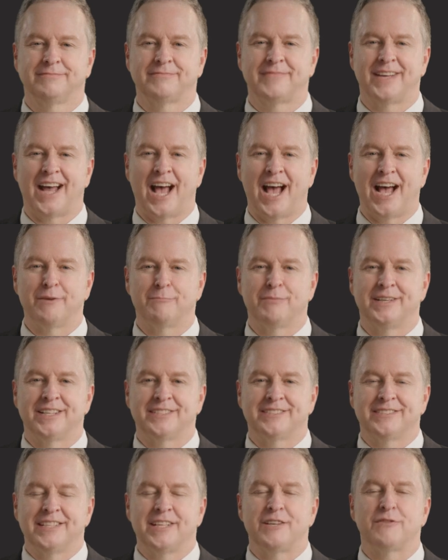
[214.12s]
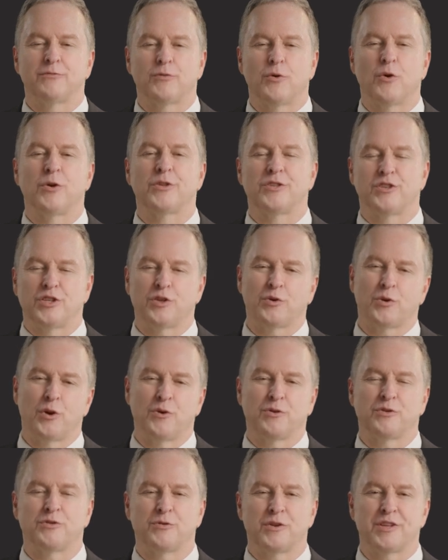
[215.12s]
The IPC
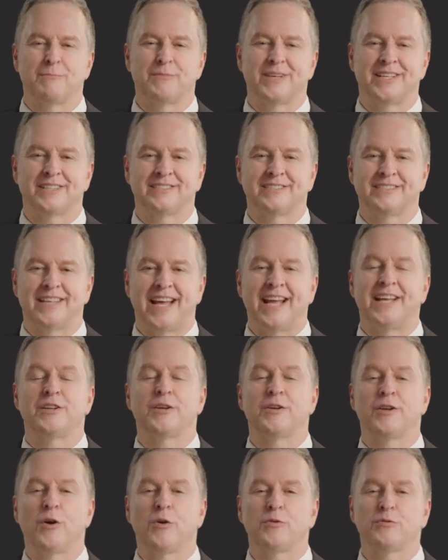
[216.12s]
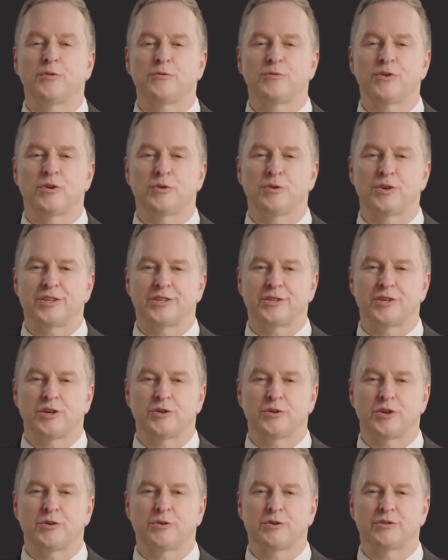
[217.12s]
4203B standard overview
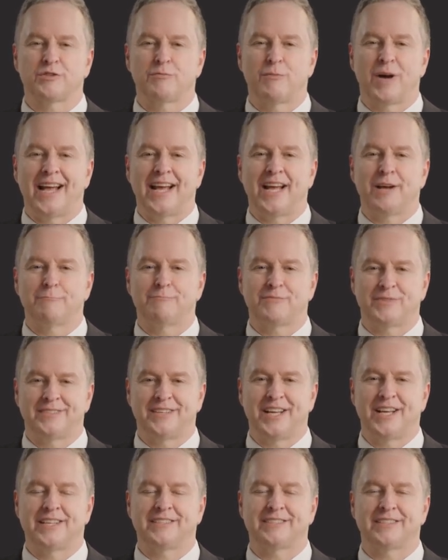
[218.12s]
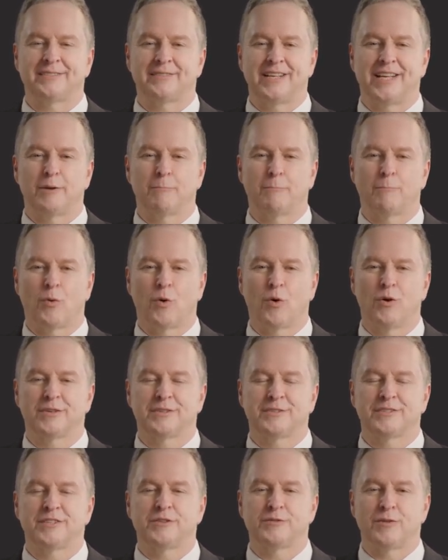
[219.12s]
concludes by emphasizing the
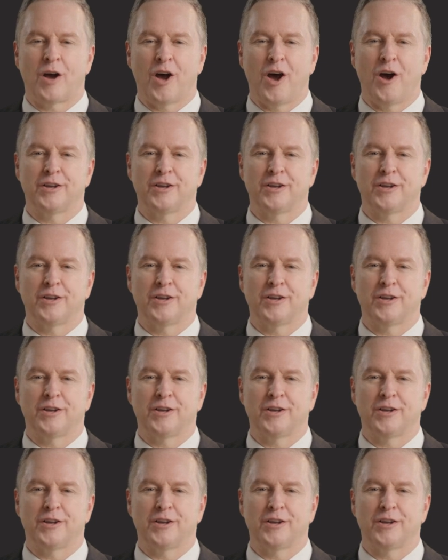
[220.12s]
importance of